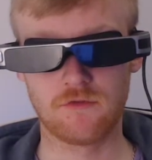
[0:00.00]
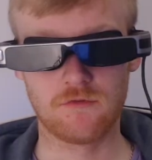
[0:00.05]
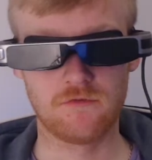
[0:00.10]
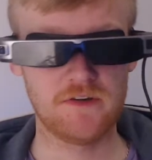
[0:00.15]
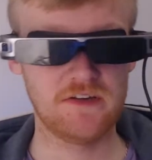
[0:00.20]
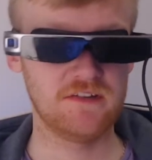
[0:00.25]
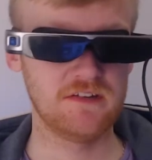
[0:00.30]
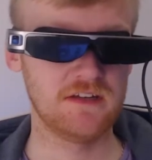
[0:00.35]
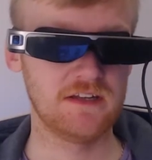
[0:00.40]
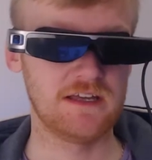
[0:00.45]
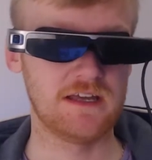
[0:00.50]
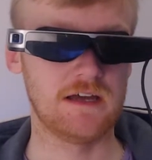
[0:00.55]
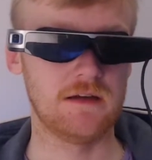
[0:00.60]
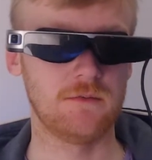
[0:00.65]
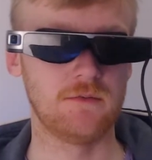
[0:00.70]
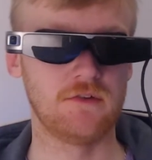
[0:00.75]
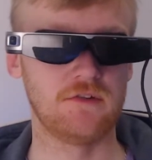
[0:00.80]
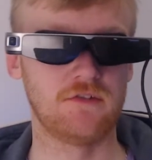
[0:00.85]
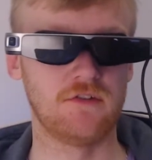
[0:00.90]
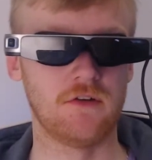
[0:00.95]
recently I
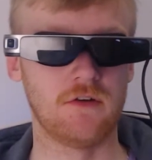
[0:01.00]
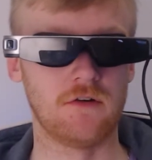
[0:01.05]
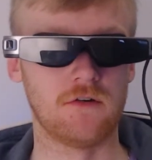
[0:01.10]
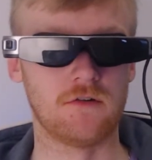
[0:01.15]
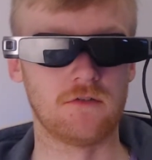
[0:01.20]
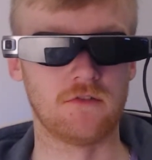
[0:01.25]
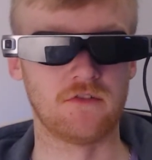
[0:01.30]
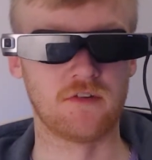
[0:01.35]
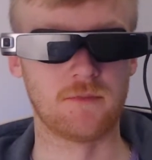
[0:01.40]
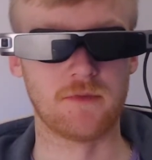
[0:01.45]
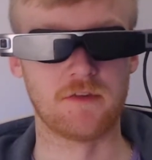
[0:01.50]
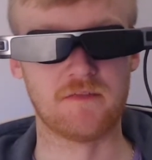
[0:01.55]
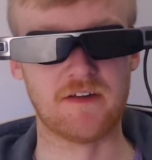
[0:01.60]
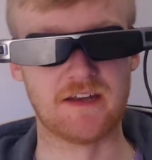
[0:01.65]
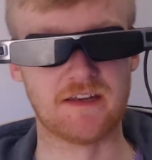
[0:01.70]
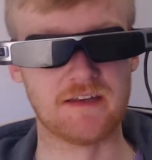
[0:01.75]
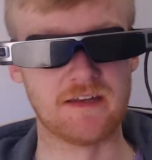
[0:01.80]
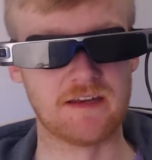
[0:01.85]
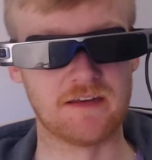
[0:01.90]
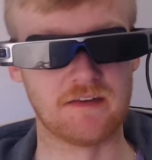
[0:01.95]
was on some of the
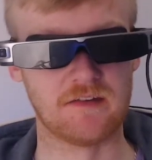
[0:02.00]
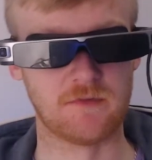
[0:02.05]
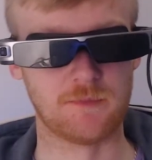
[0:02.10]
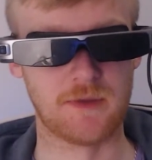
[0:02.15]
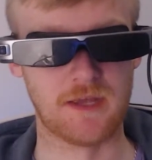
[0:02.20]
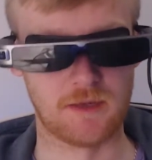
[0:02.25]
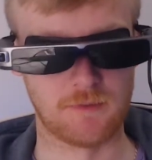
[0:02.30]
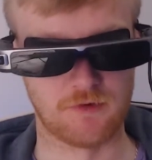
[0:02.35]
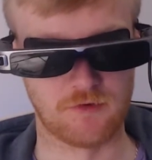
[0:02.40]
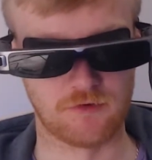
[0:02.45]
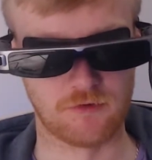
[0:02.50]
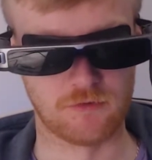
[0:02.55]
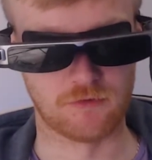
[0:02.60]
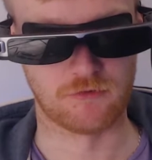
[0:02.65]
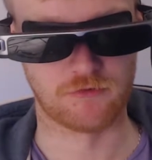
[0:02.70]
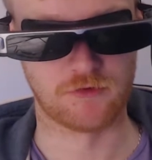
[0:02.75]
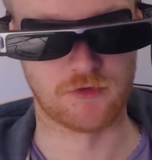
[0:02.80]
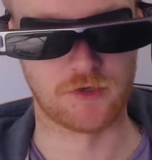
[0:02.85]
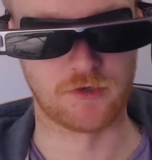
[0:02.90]
retinitis pigmentosa